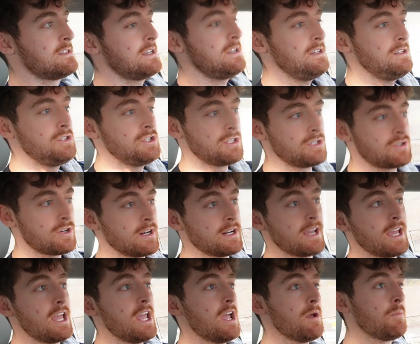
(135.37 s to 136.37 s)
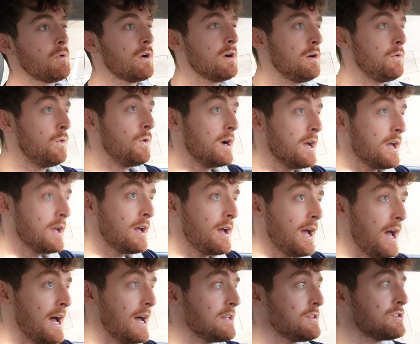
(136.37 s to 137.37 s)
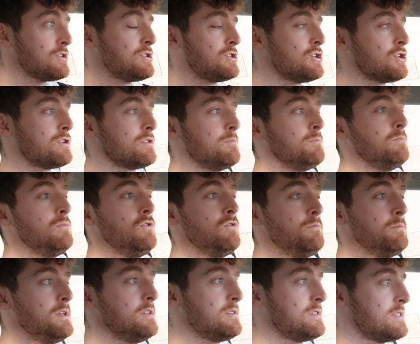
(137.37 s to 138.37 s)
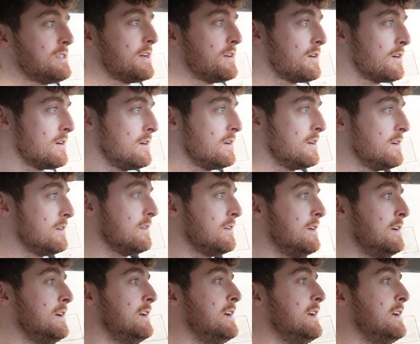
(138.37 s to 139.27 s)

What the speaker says: he's just trying to hammer away at certain movements that are gonna